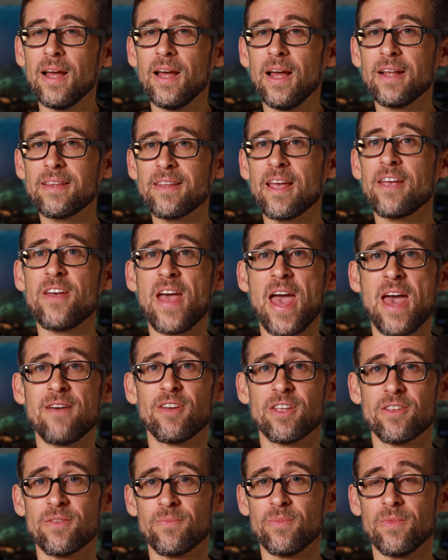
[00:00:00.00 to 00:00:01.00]
And there you have
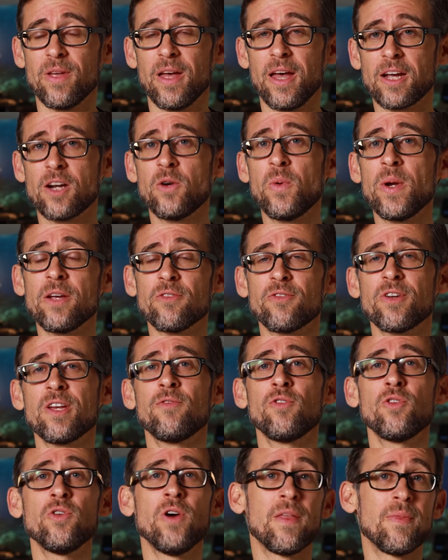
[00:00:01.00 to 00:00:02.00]
it. A quick
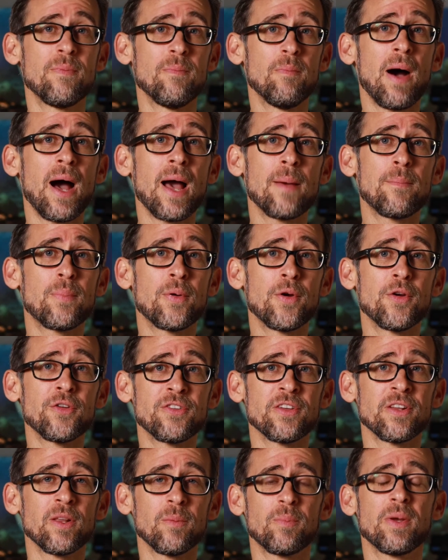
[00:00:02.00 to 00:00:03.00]
review and my
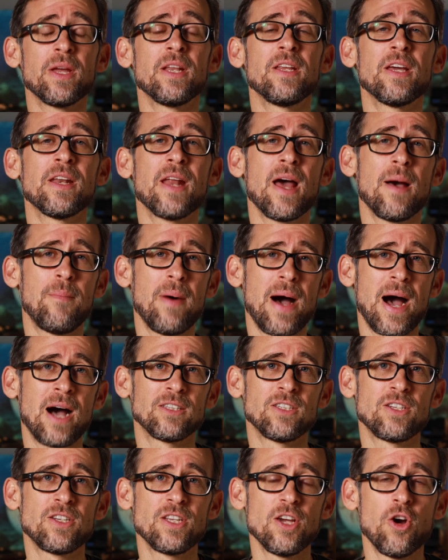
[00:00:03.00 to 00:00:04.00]
personal opinion
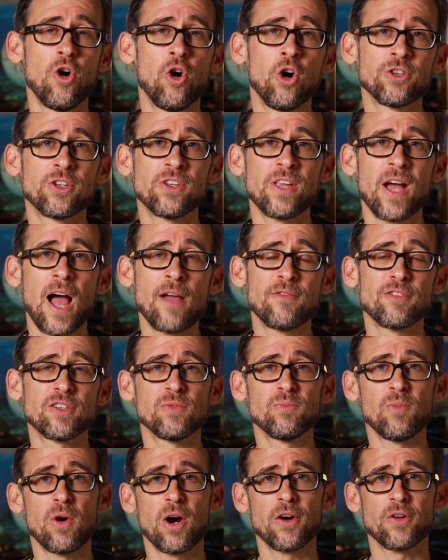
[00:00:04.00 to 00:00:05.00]
about the HotDive
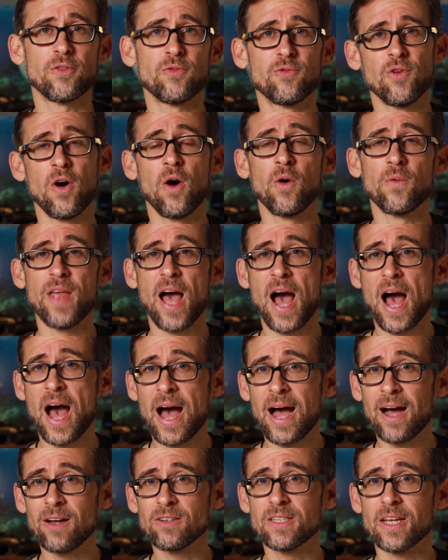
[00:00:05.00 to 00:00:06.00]
smartphone
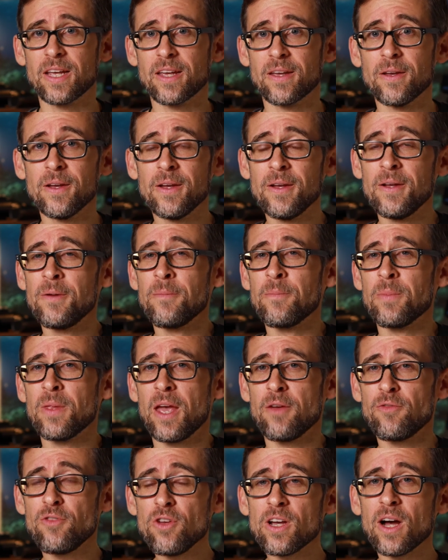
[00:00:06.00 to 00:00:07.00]
housing.
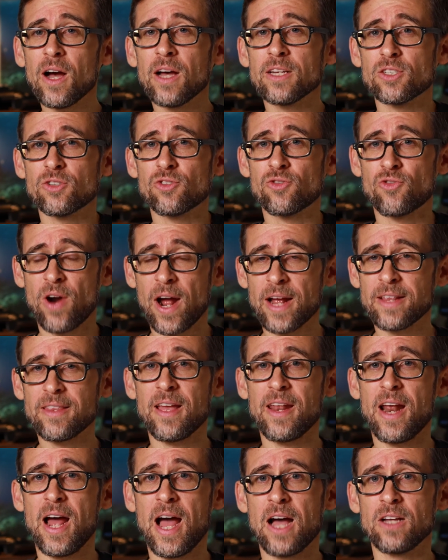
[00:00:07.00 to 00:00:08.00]
Have you guys tried
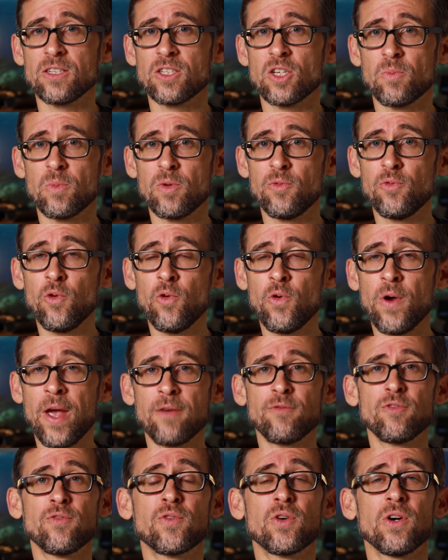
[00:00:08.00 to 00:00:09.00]
that housing before?
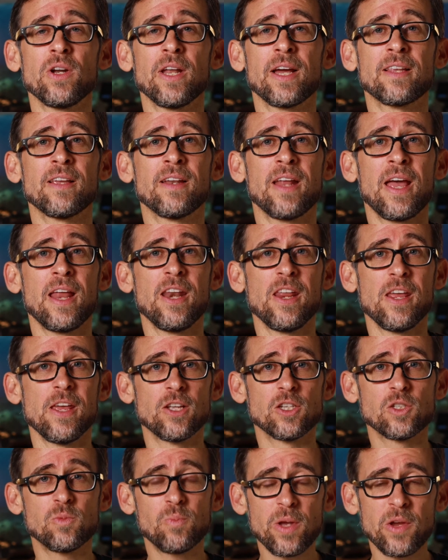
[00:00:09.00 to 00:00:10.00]
Have collected any
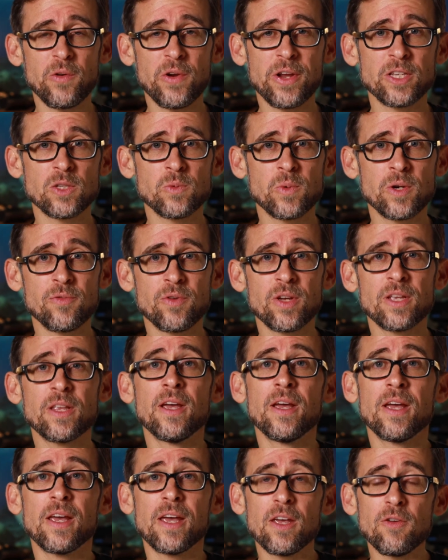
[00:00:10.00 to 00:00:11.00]
experience with it?
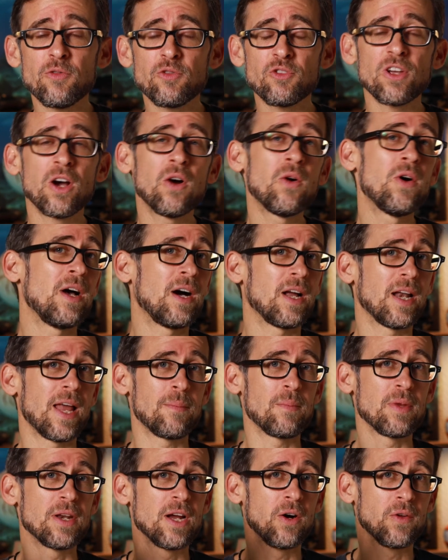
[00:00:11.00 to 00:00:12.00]
If so,
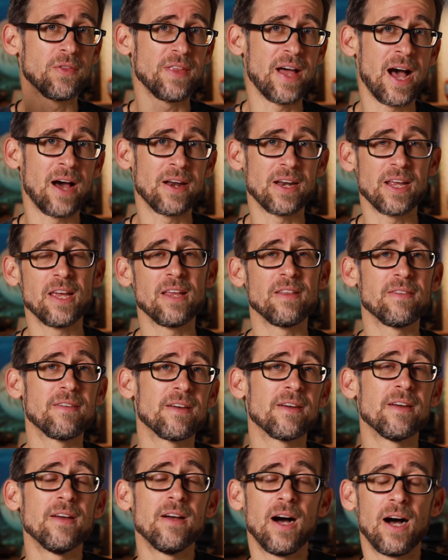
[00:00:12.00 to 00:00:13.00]
let me know down in
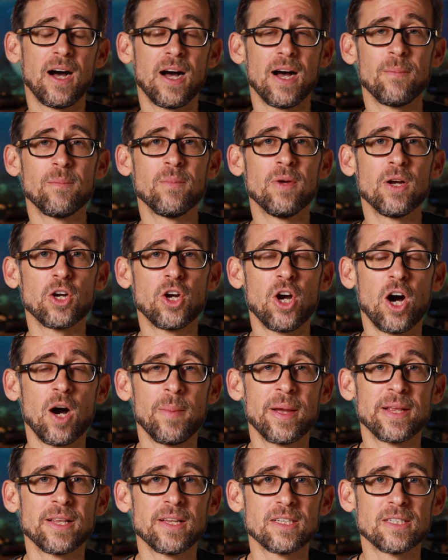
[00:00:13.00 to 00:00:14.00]
the
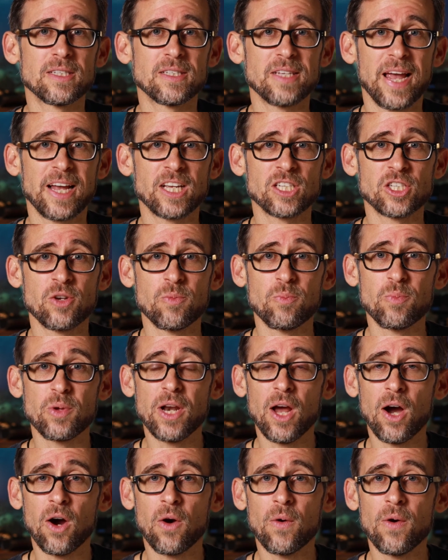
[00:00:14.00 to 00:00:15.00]
comment section
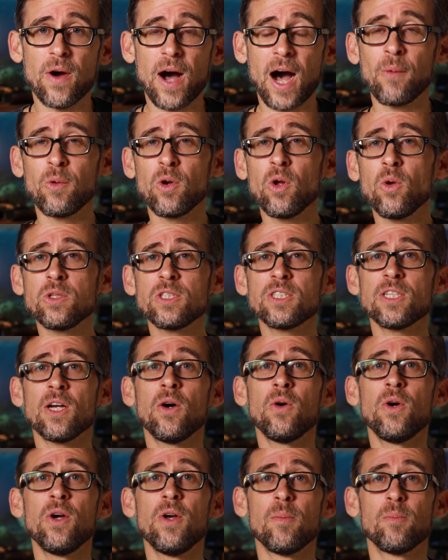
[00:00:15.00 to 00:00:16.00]
below. I will
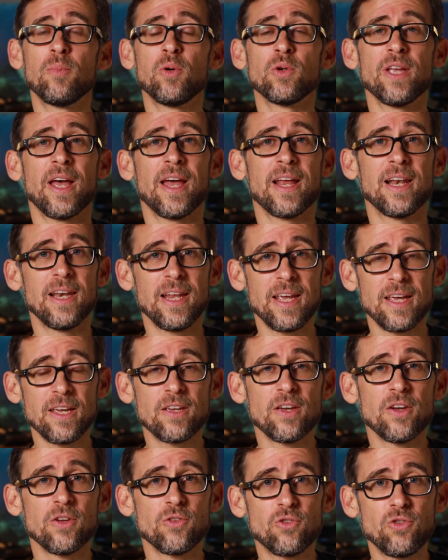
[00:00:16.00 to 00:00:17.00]
also put a
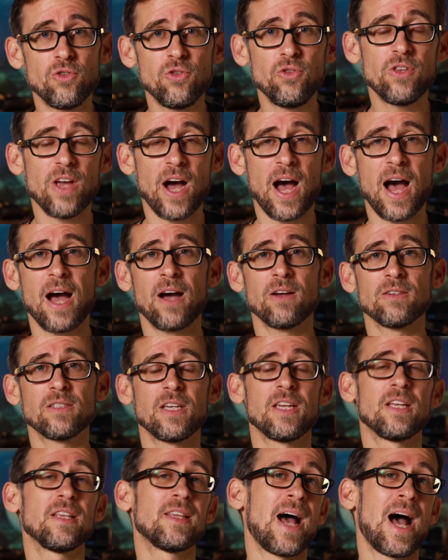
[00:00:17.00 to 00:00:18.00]
link to the
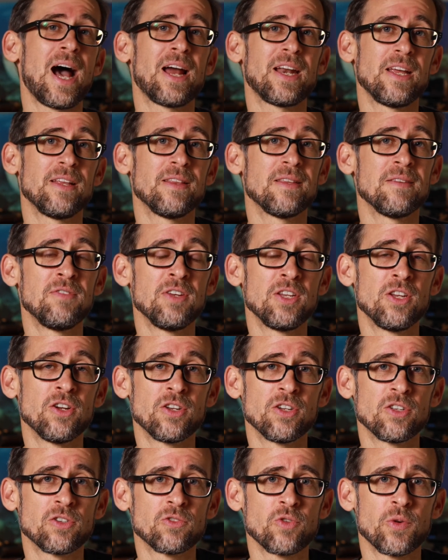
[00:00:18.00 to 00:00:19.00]
housing down in the video
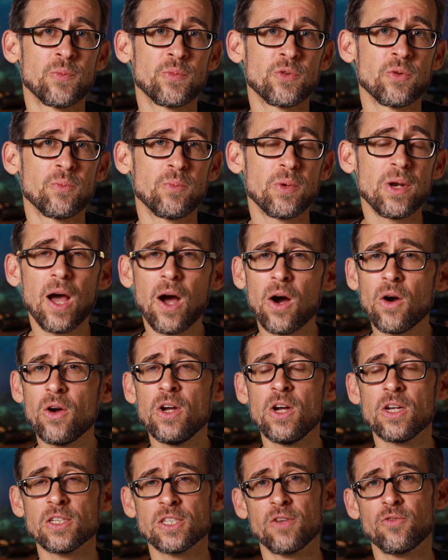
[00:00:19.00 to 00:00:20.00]
description below.
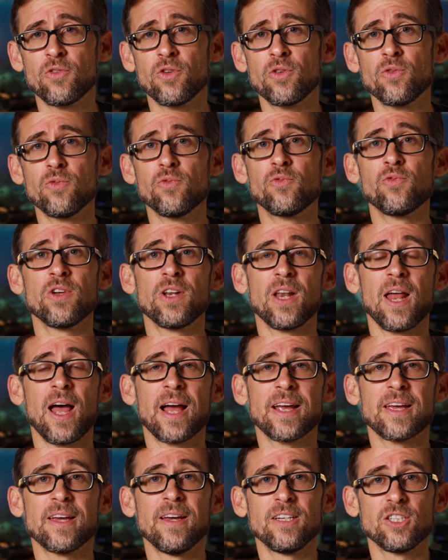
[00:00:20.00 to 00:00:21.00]
So if you do feel
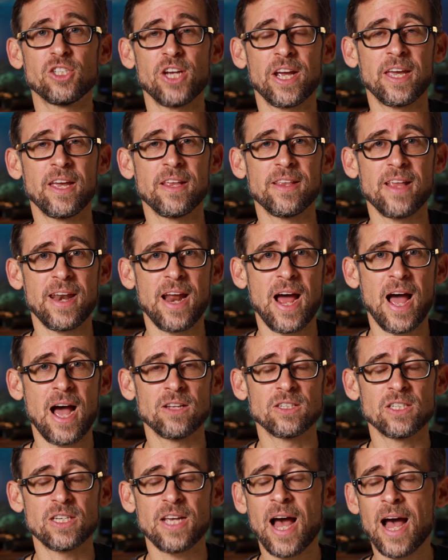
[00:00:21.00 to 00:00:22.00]
like checking that
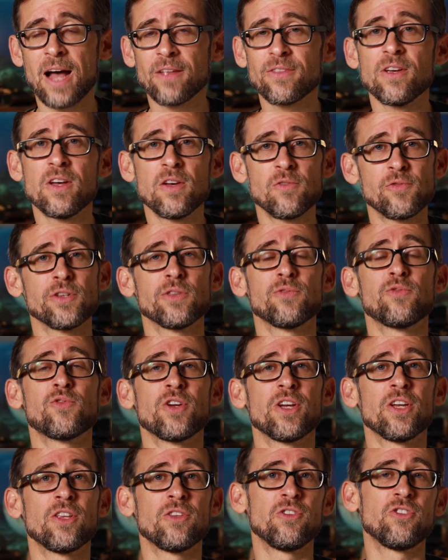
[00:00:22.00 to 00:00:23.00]
housing out, feel
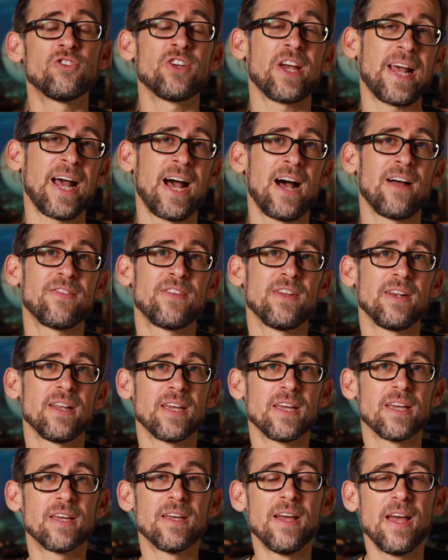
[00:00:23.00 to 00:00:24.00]
free to check out the
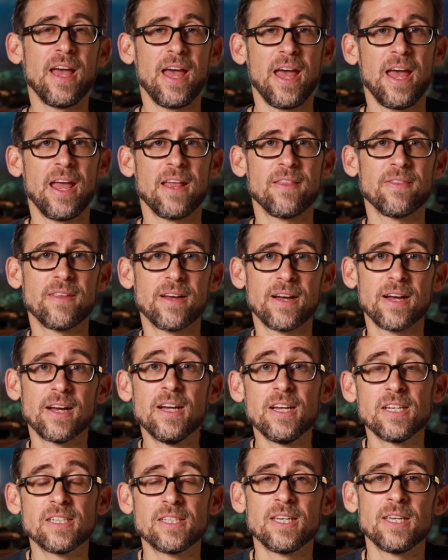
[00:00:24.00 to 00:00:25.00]
link and
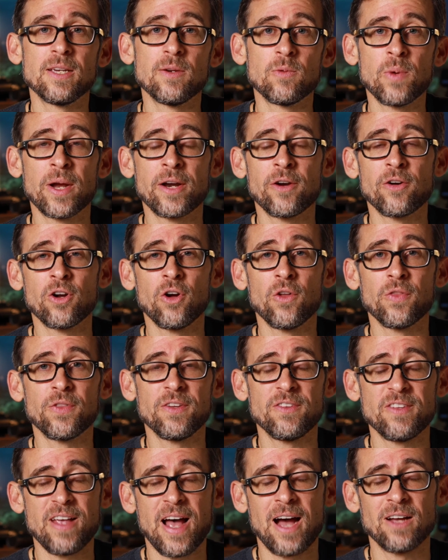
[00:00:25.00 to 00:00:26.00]
see whether or not
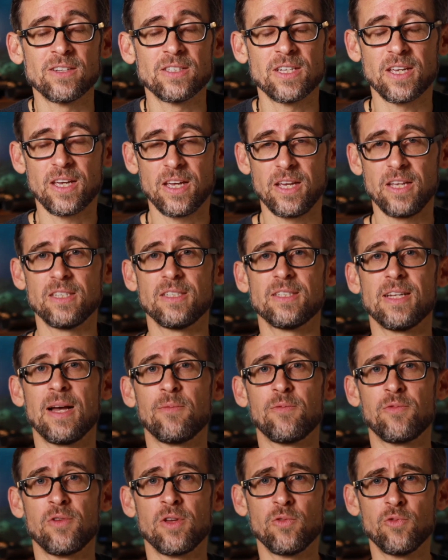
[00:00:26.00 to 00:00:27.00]
this housing is
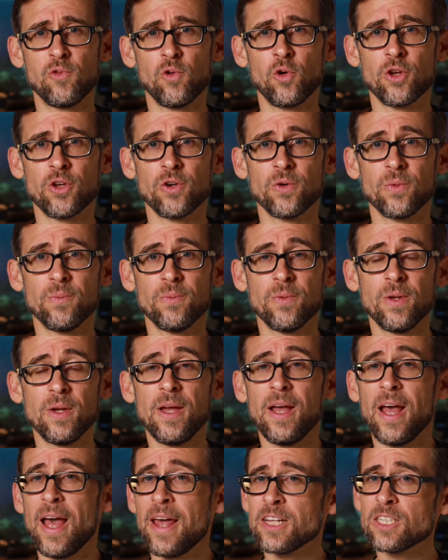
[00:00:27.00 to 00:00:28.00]
something for you.
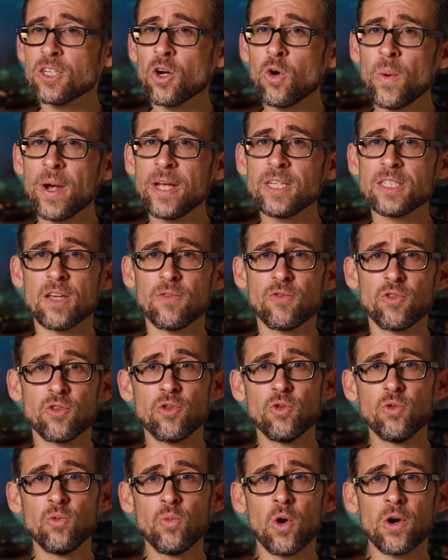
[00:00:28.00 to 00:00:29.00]
And as always, if you
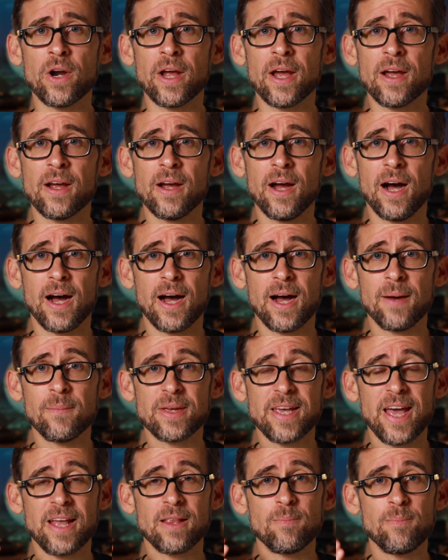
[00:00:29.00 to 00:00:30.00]
do want
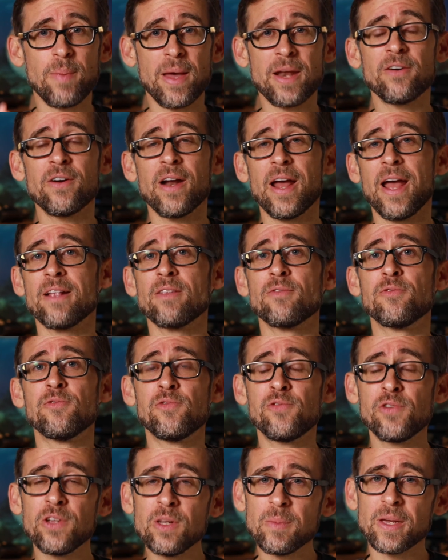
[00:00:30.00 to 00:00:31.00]
to get better at
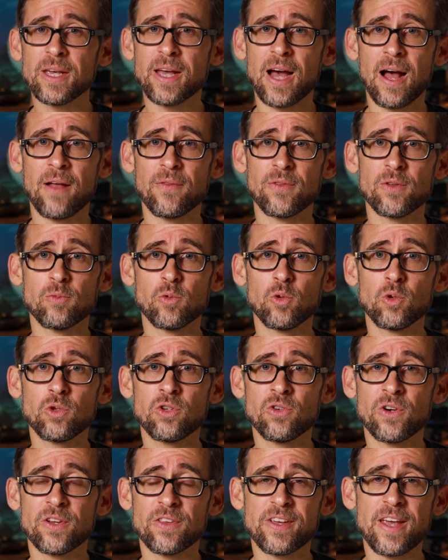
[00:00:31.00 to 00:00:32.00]
filming
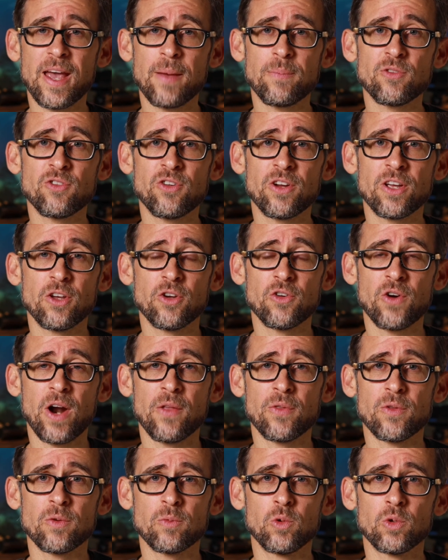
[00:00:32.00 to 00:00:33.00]
underwater and capturing your
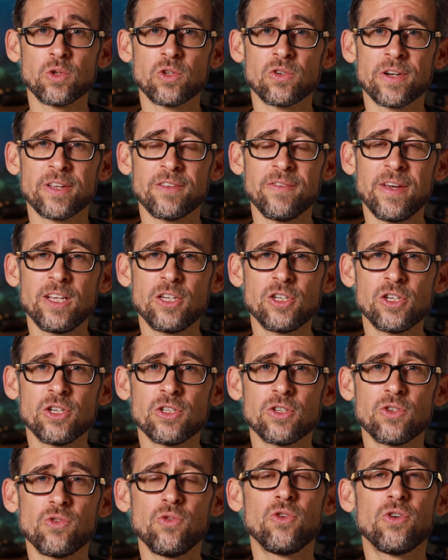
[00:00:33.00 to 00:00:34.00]
underwater
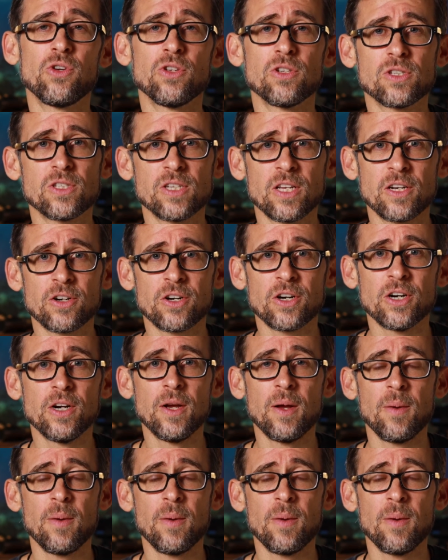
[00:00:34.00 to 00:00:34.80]
adventures, do consider